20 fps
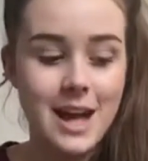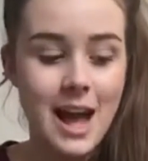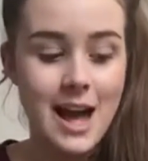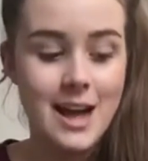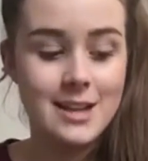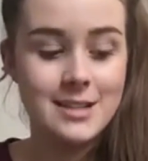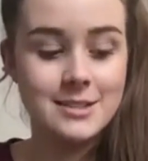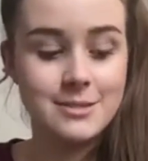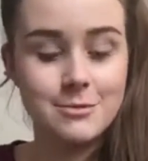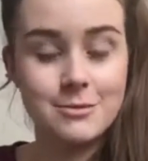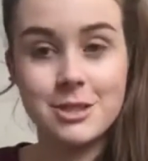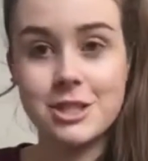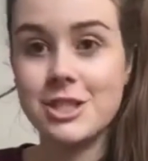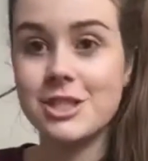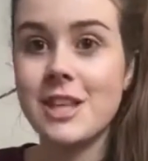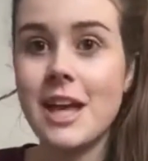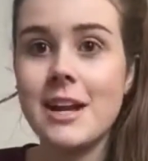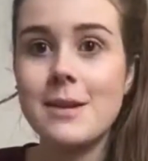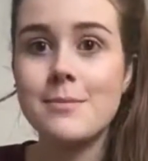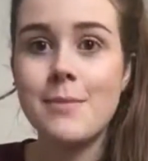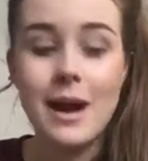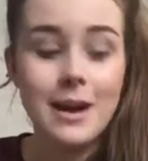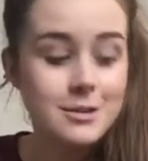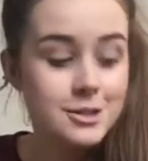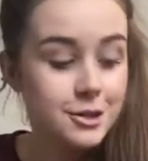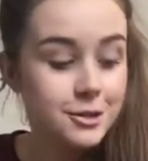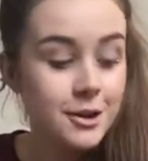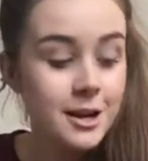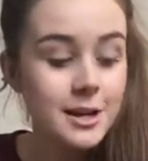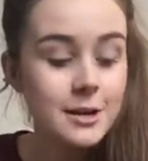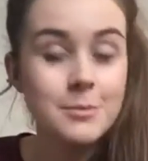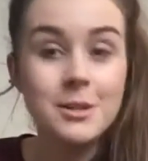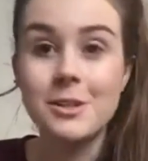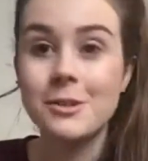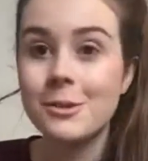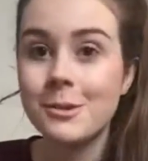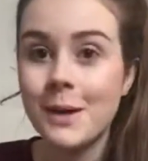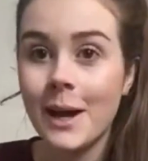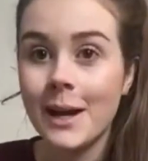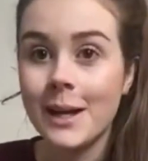and which is then
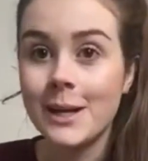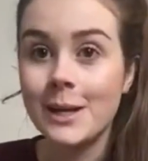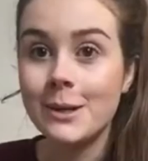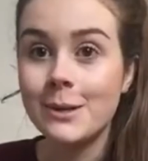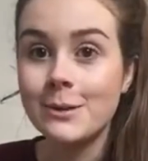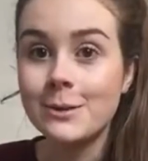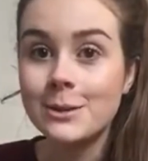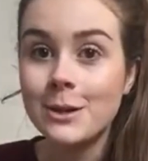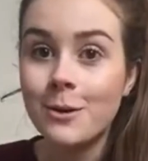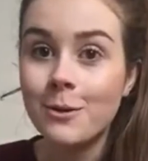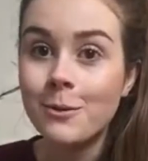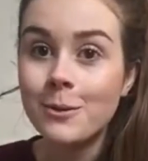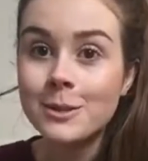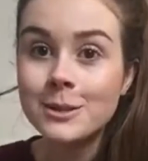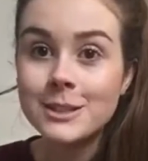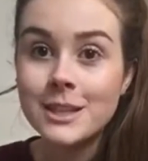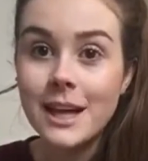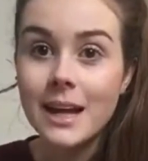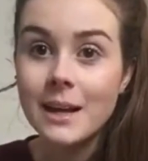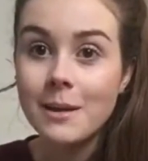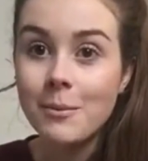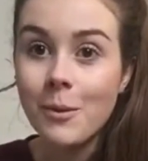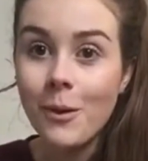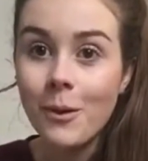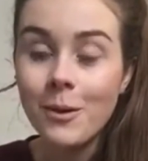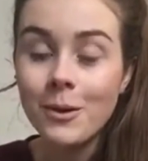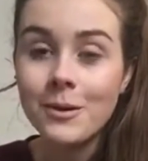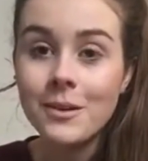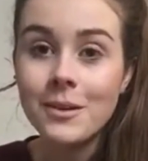biodegradable when you don't want it anymore.